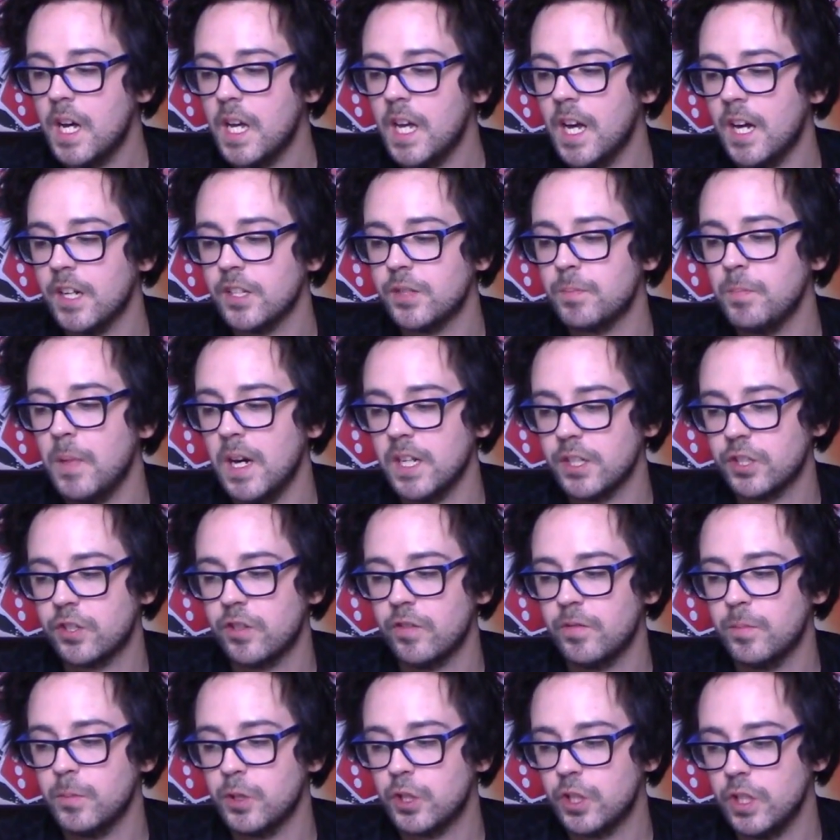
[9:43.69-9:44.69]
He has
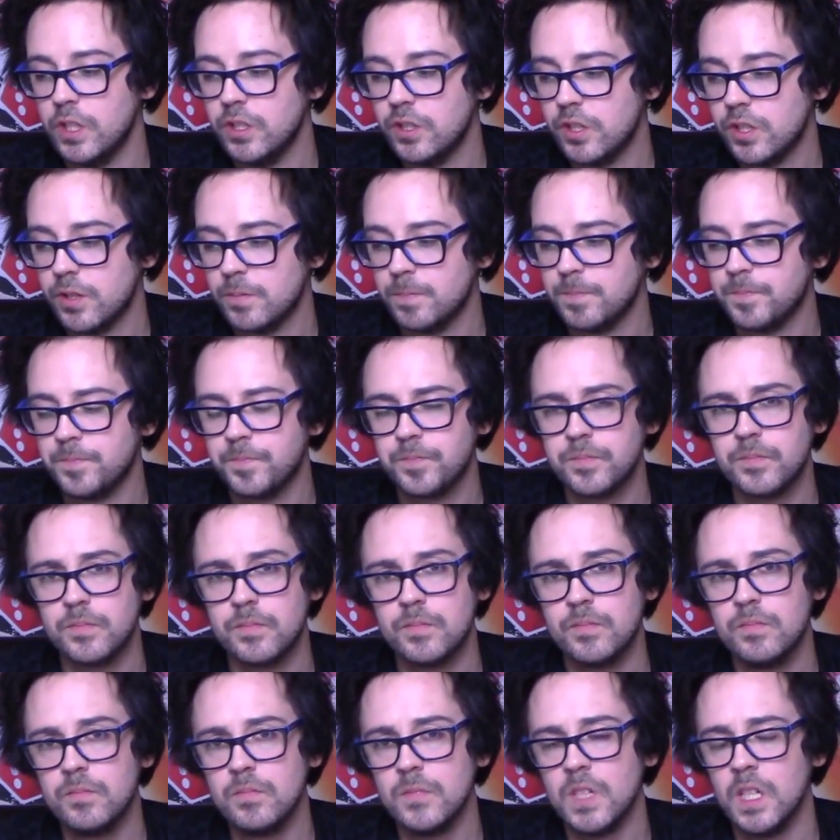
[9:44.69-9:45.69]
Master of Machines.
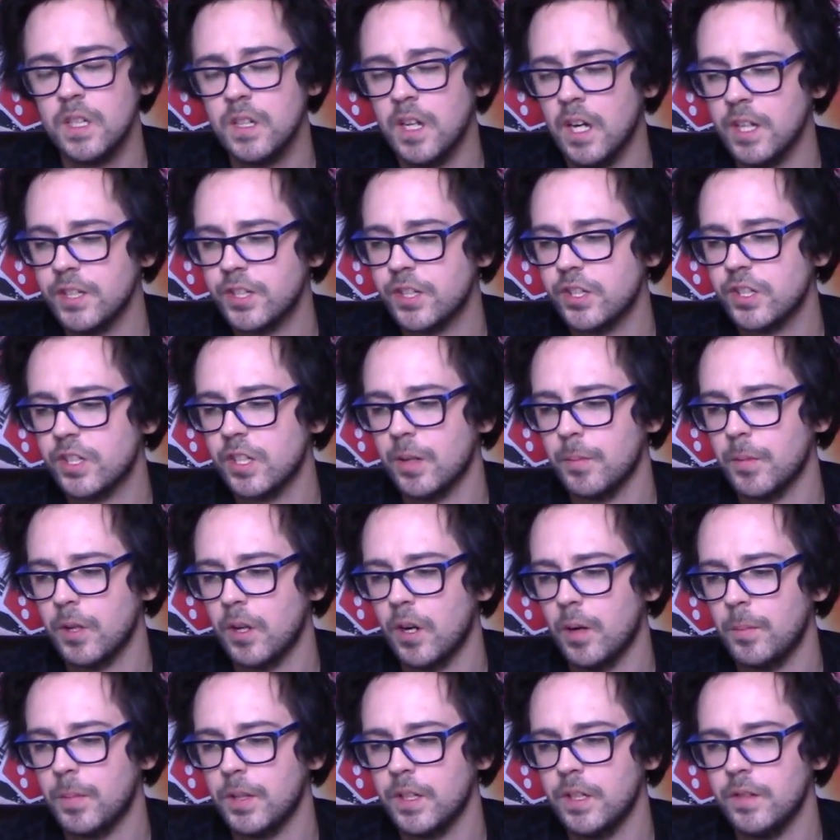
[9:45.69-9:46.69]
Now this is
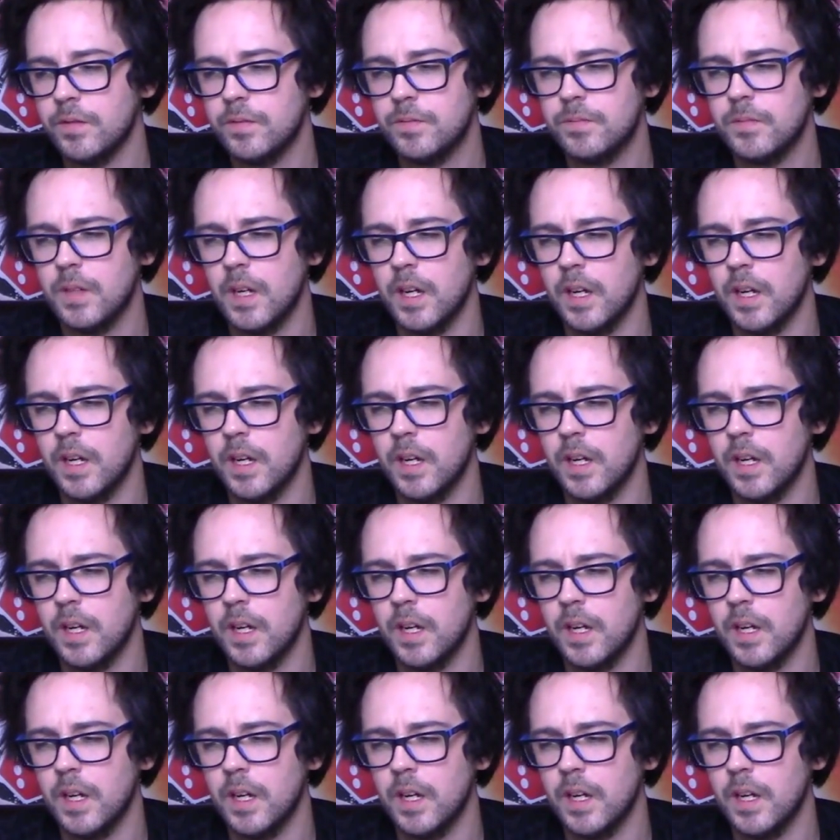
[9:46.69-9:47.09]
similar, I believe